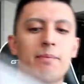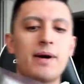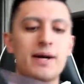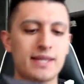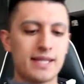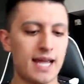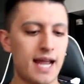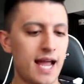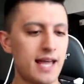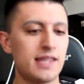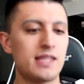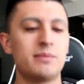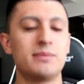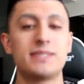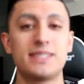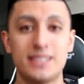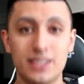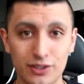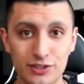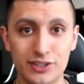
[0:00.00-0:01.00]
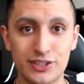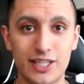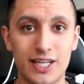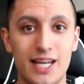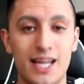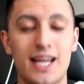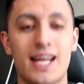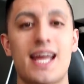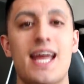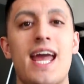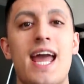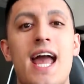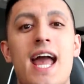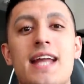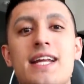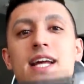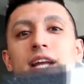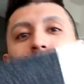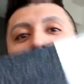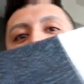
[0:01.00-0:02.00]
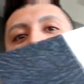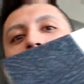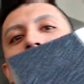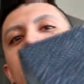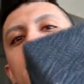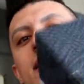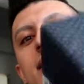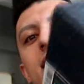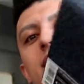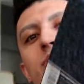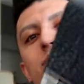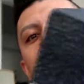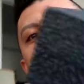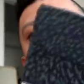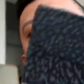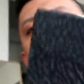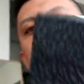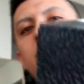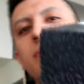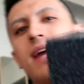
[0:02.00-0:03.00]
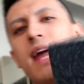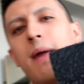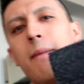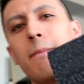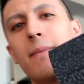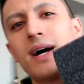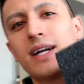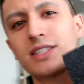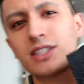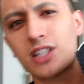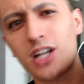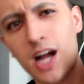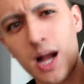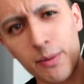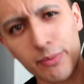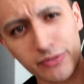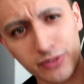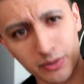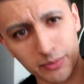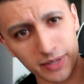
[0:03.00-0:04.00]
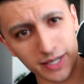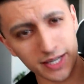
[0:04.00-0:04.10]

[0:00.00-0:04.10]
but they had them still sitting, and I knew that this was going to be a must cop for